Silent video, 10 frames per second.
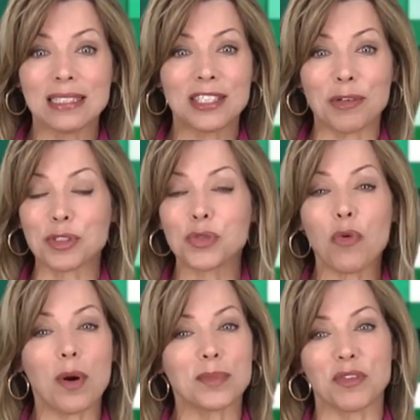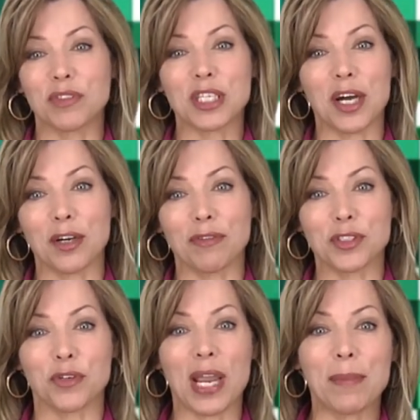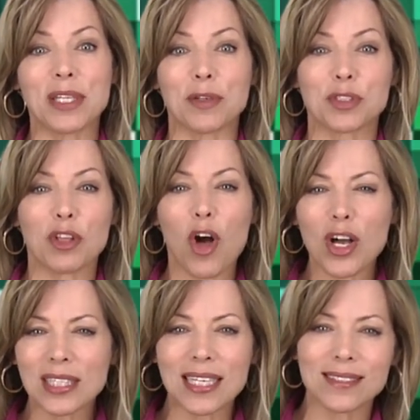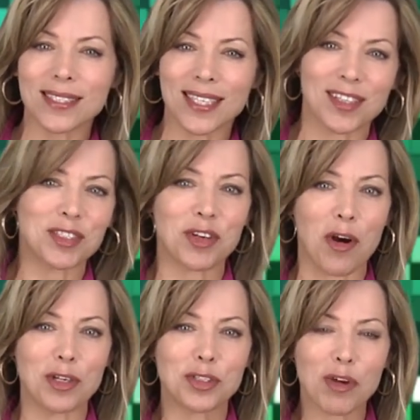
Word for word: You know, swarms of photographers are aiming those long lenses at the stars,